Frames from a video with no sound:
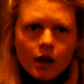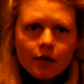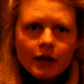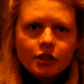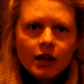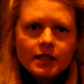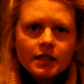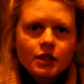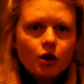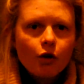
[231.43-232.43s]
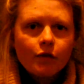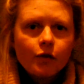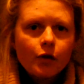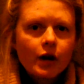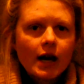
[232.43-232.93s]
They trusted and
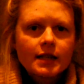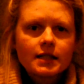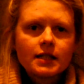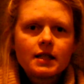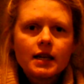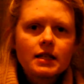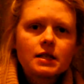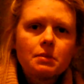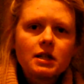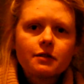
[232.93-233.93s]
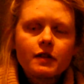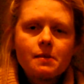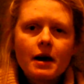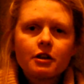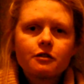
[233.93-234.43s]
over-forecasted the estimates for the
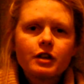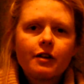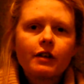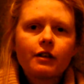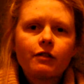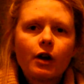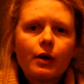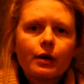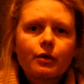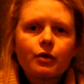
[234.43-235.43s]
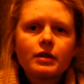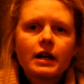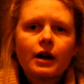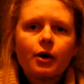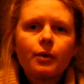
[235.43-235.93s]
amount of traffic flowing through the
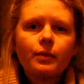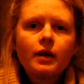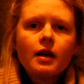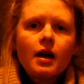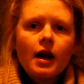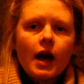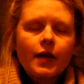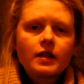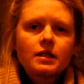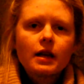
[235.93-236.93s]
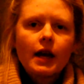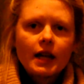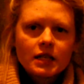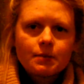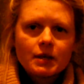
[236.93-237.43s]
tunnel at
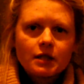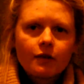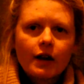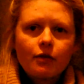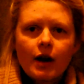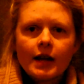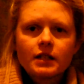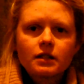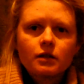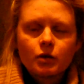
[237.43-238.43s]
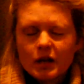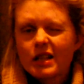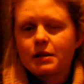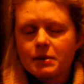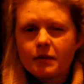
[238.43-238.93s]
a specified rate or at a
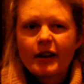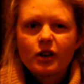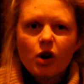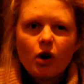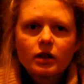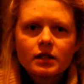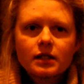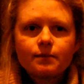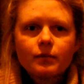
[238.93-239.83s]
specified cost.